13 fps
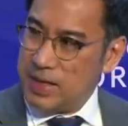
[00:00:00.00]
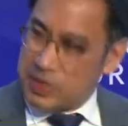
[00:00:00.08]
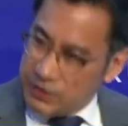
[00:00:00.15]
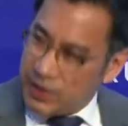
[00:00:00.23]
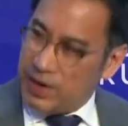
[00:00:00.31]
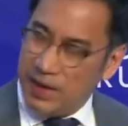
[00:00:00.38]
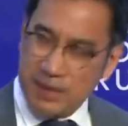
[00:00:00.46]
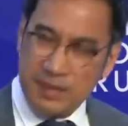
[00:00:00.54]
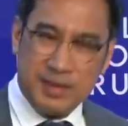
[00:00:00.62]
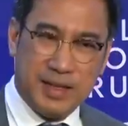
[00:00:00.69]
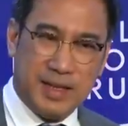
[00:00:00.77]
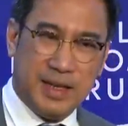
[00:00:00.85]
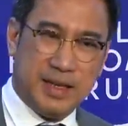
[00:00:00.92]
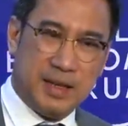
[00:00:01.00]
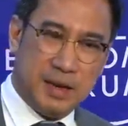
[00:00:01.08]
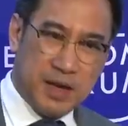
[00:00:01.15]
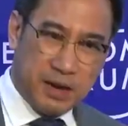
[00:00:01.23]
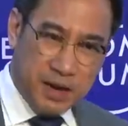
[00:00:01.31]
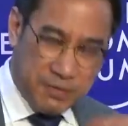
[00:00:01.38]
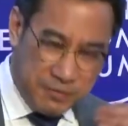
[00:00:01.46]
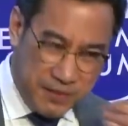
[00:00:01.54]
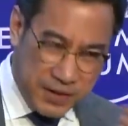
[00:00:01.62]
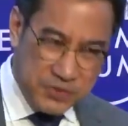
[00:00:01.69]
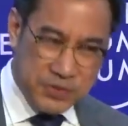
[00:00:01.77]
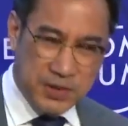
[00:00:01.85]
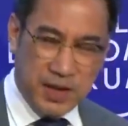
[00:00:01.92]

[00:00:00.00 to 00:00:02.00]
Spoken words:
it affects